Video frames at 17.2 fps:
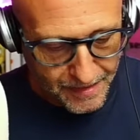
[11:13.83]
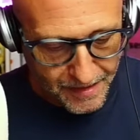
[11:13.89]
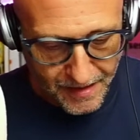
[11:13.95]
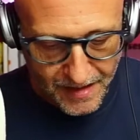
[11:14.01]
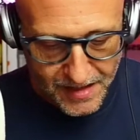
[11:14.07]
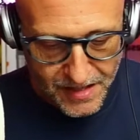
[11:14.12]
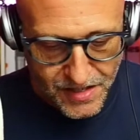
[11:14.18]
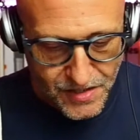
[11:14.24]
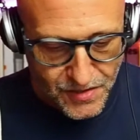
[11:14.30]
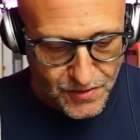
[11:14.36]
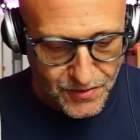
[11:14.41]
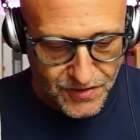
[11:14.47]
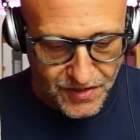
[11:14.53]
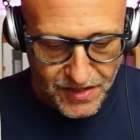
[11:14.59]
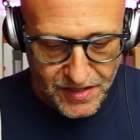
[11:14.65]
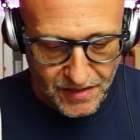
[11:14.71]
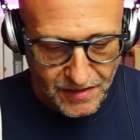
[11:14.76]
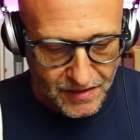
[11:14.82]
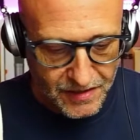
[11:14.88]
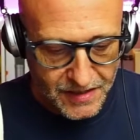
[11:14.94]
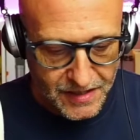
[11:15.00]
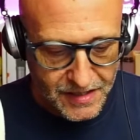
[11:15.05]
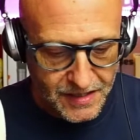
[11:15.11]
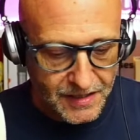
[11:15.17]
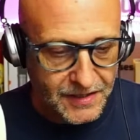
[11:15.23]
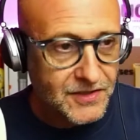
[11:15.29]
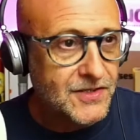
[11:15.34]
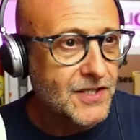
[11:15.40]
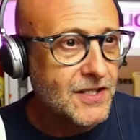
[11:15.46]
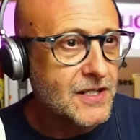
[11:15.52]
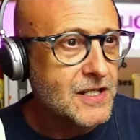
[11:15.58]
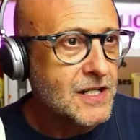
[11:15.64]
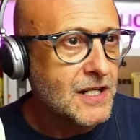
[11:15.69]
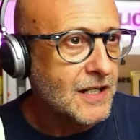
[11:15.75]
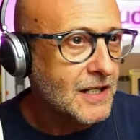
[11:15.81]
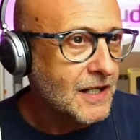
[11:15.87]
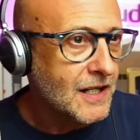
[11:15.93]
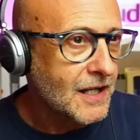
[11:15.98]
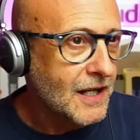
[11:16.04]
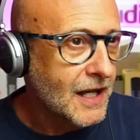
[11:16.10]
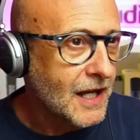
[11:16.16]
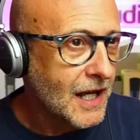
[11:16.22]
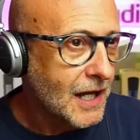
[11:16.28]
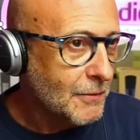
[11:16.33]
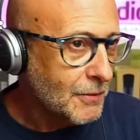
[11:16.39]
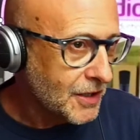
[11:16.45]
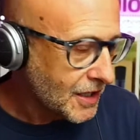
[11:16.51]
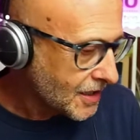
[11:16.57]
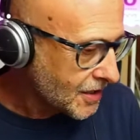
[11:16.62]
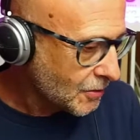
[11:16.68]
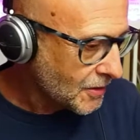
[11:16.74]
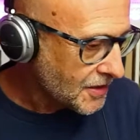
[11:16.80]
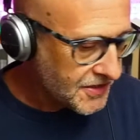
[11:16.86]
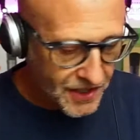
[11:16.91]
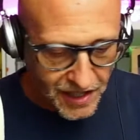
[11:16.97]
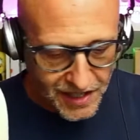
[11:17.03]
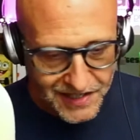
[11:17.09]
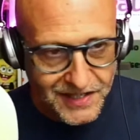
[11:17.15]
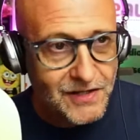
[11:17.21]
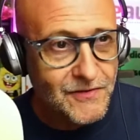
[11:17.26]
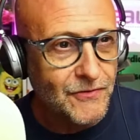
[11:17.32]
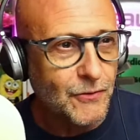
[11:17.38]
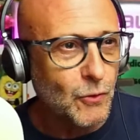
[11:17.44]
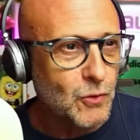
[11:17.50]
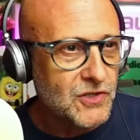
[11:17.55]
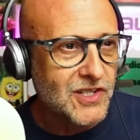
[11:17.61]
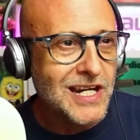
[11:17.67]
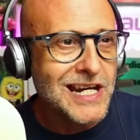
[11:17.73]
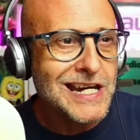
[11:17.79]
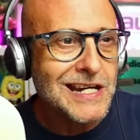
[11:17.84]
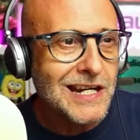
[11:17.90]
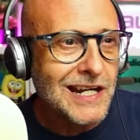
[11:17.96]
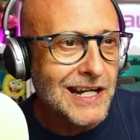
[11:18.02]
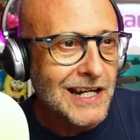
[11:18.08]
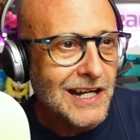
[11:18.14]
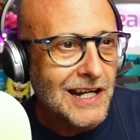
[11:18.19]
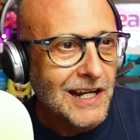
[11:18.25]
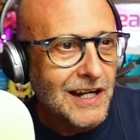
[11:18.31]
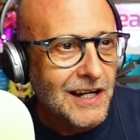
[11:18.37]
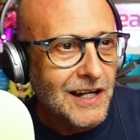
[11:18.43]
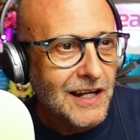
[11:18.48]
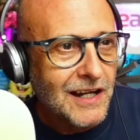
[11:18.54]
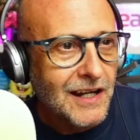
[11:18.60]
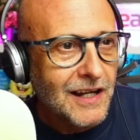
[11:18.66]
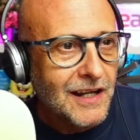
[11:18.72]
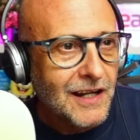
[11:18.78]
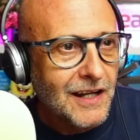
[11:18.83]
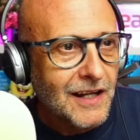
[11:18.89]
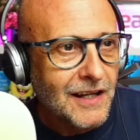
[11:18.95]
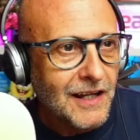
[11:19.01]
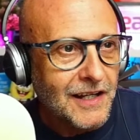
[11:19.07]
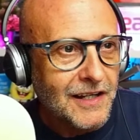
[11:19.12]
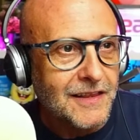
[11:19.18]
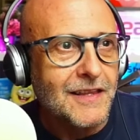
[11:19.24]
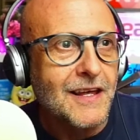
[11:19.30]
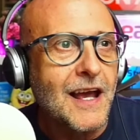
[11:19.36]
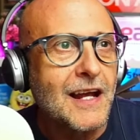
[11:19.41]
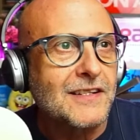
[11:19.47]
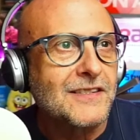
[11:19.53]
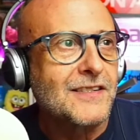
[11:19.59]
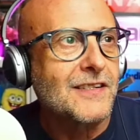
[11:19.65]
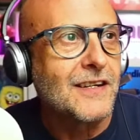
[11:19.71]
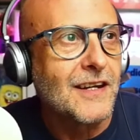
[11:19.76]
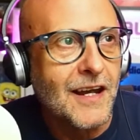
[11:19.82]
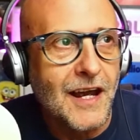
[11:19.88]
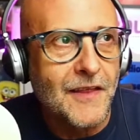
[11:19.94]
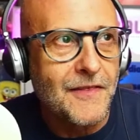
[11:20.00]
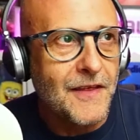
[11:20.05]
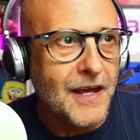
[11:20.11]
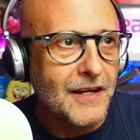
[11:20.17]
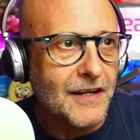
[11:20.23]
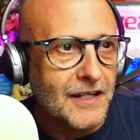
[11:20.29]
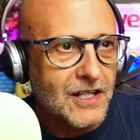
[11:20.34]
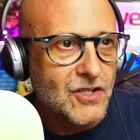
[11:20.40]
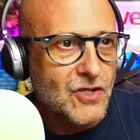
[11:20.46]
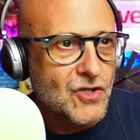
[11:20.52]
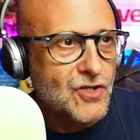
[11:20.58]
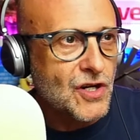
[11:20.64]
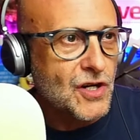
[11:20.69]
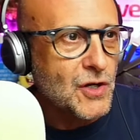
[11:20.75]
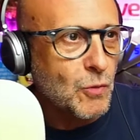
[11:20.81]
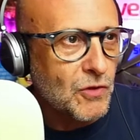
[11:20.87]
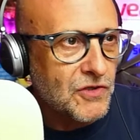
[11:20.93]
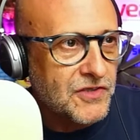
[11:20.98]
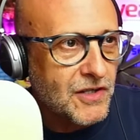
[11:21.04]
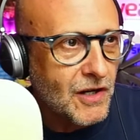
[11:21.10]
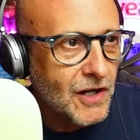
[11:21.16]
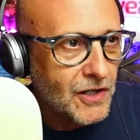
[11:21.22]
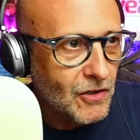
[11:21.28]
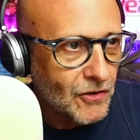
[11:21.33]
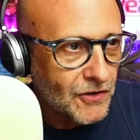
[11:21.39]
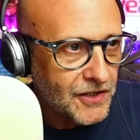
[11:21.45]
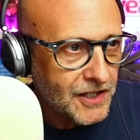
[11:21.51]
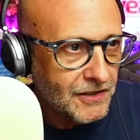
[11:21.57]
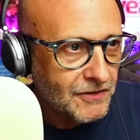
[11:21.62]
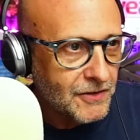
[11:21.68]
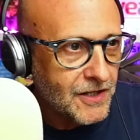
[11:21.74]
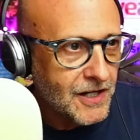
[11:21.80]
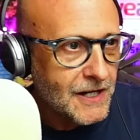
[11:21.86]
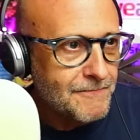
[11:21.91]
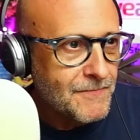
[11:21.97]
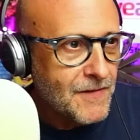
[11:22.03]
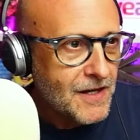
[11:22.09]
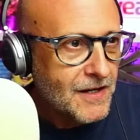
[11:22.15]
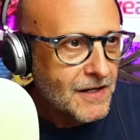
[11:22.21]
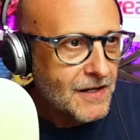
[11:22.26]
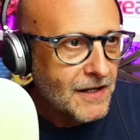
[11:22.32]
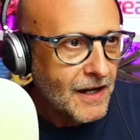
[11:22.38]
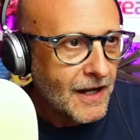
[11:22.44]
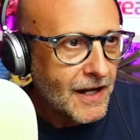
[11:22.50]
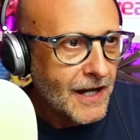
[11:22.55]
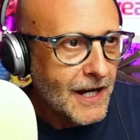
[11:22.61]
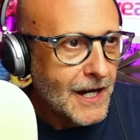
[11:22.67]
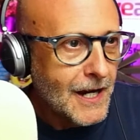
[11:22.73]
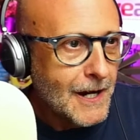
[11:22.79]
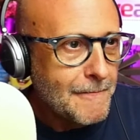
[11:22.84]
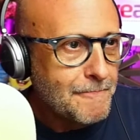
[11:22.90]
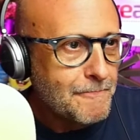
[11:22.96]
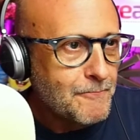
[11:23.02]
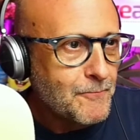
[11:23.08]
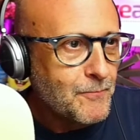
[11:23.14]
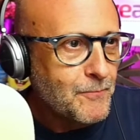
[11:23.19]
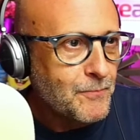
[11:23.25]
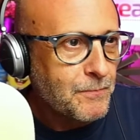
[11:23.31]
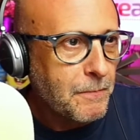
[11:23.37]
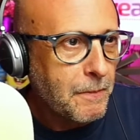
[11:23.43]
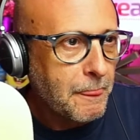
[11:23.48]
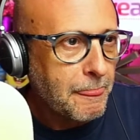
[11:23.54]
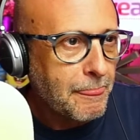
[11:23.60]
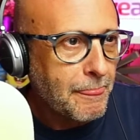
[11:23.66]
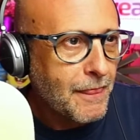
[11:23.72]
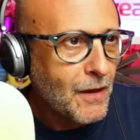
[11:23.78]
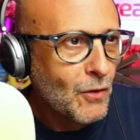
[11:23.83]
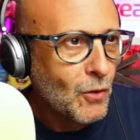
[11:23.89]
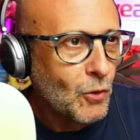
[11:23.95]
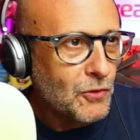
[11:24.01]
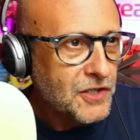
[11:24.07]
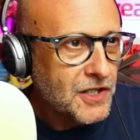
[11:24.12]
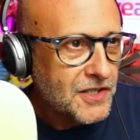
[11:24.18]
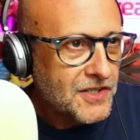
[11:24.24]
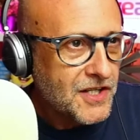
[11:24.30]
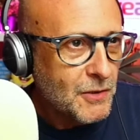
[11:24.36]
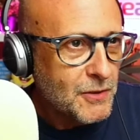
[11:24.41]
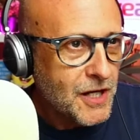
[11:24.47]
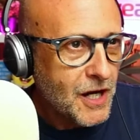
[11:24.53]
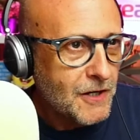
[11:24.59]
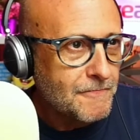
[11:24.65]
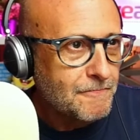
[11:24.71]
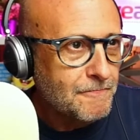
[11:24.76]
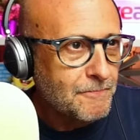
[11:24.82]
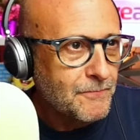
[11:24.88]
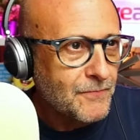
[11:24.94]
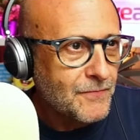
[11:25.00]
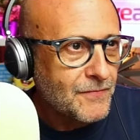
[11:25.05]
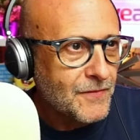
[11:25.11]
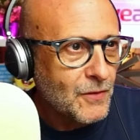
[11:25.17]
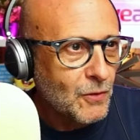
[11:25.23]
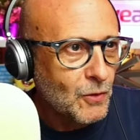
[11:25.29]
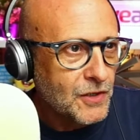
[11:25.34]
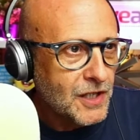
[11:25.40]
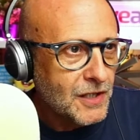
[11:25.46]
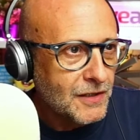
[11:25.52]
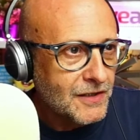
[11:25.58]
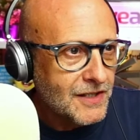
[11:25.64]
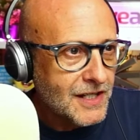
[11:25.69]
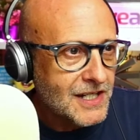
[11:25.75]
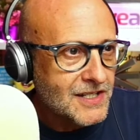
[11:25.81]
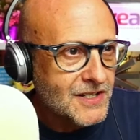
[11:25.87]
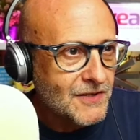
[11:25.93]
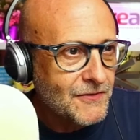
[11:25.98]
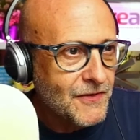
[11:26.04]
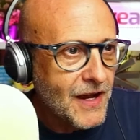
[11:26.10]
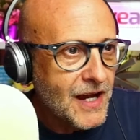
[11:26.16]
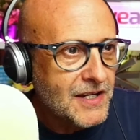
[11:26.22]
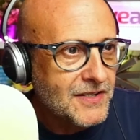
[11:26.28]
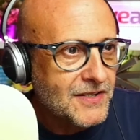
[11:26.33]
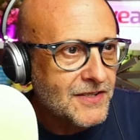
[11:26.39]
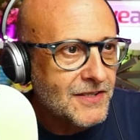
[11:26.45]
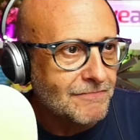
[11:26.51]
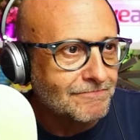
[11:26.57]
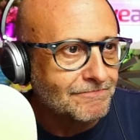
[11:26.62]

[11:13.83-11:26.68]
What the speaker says: A-U-D-I-E-N-T, and we're going to call this ID14, like that. And then I can show you what's going on here, okay? Audient, here we go. Audient interface.